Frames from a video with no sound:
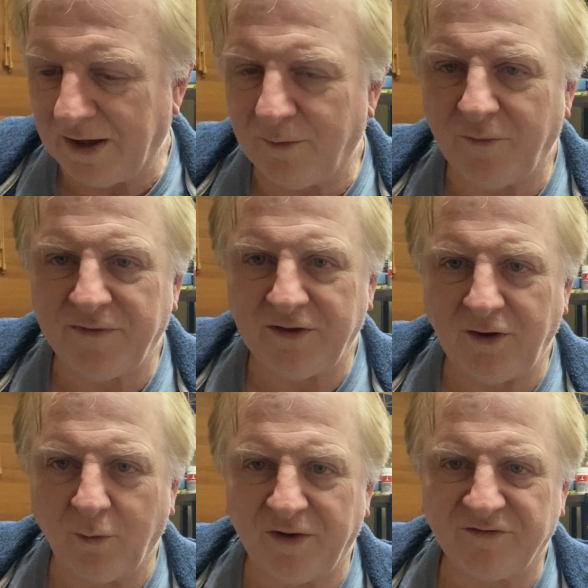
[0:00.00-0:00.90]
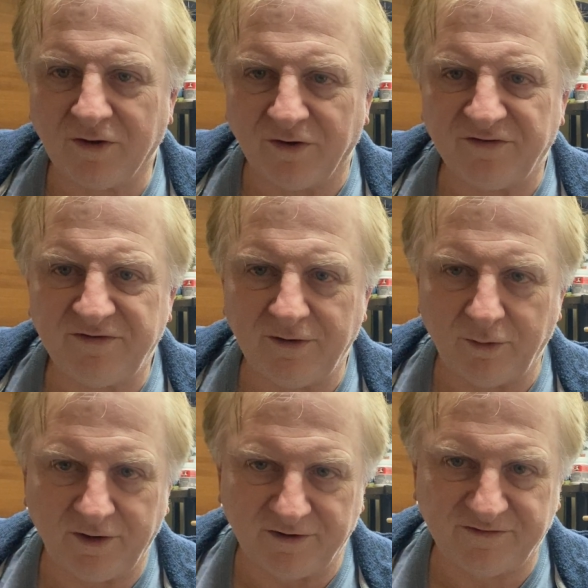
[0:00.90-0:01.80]
when the US got
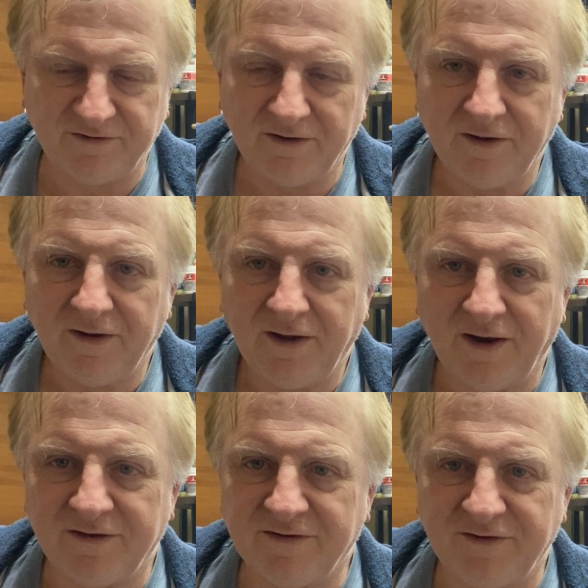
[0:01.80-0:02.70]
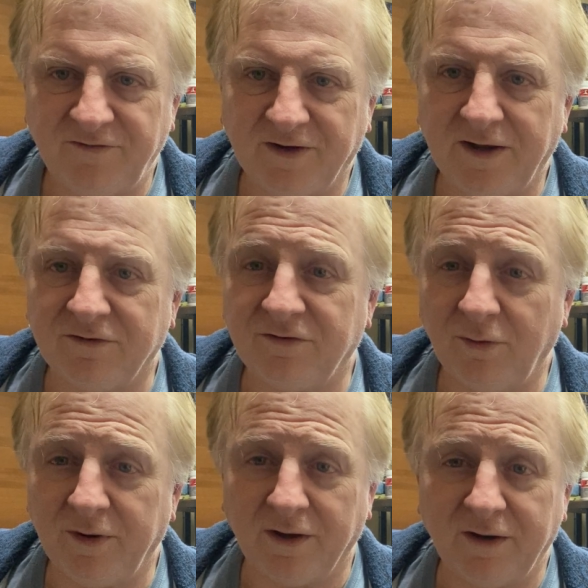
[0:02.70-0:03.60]
serious and said, if you keep
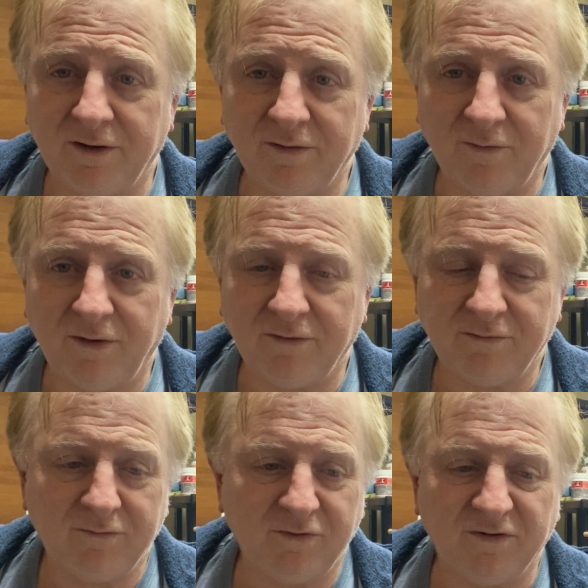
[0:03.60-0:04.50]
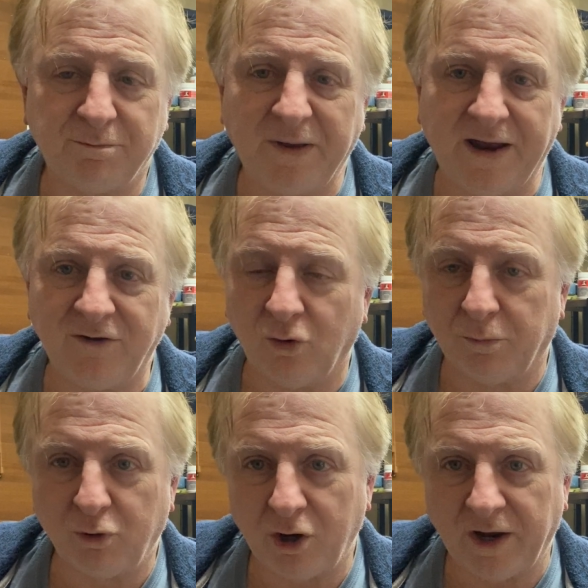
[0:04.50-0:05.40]
doing it, well, we'll just ban your
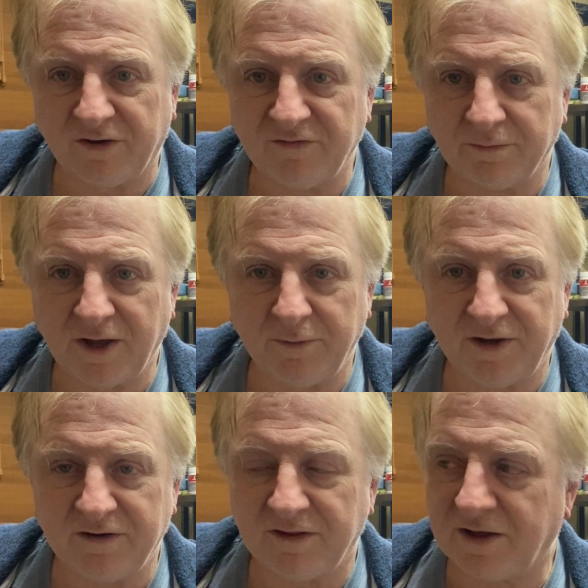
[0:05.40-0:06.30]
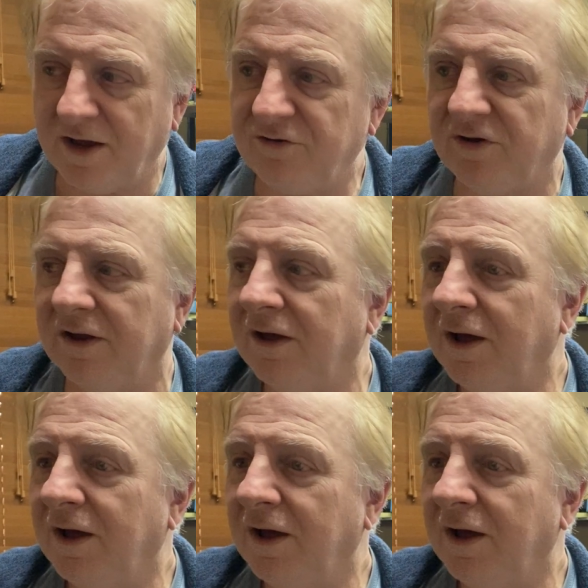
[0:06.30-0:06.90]
products from coming into the country.